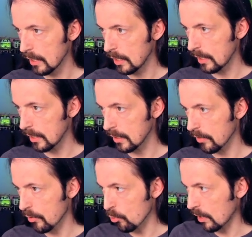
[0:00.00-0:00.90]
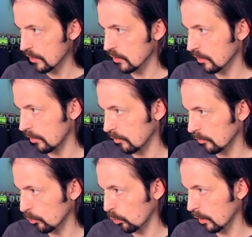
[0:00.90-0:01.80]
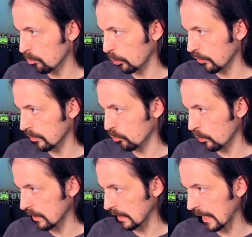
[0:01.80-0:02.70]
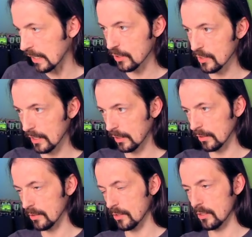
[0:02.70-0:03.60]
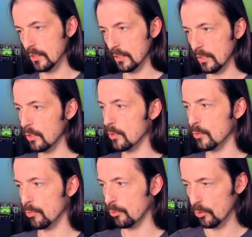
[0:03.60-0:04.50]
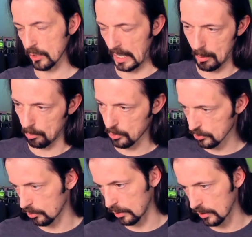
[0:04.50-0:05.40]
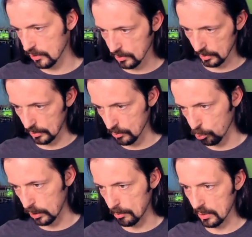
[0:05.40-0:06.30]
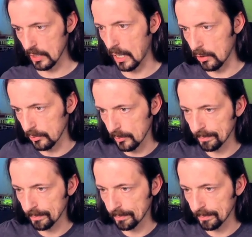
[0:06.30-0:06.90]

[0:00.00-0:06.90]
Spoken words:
and the rest of the 1.28 seconds is for the AMP. So it's pretty much half.